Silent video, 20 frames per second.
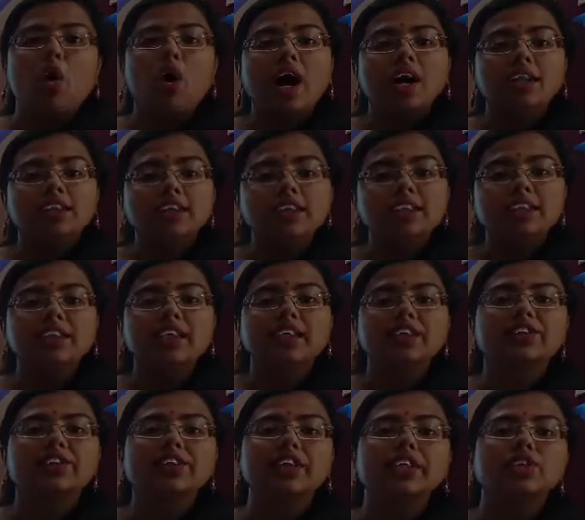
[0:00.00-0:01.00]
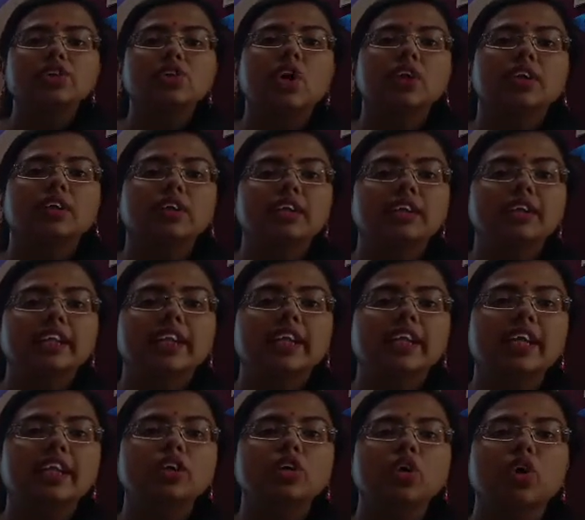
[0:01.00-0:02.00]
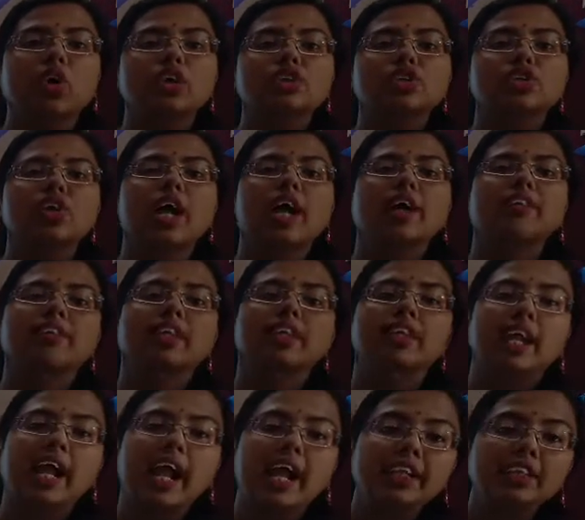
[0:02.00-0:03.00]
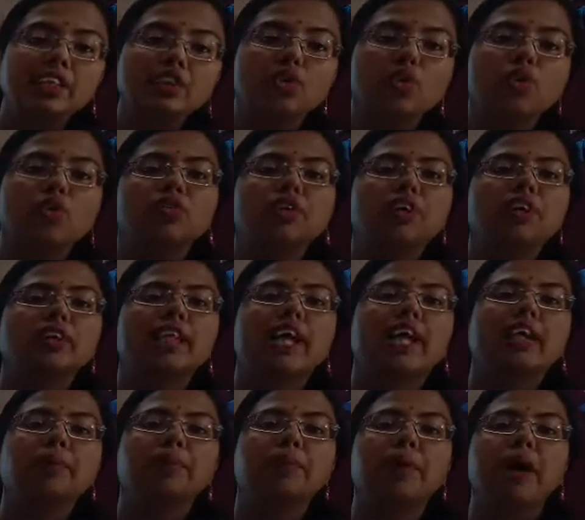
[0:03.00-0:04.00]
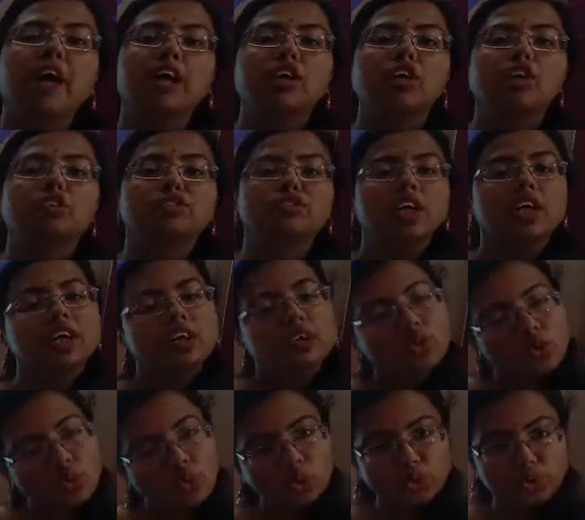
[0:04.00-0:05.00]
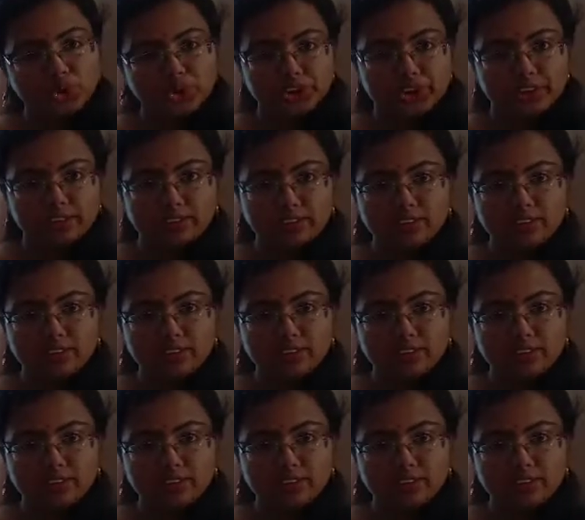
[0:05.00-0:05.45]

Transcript: Other countries or continent also have the right over that part of the ocean.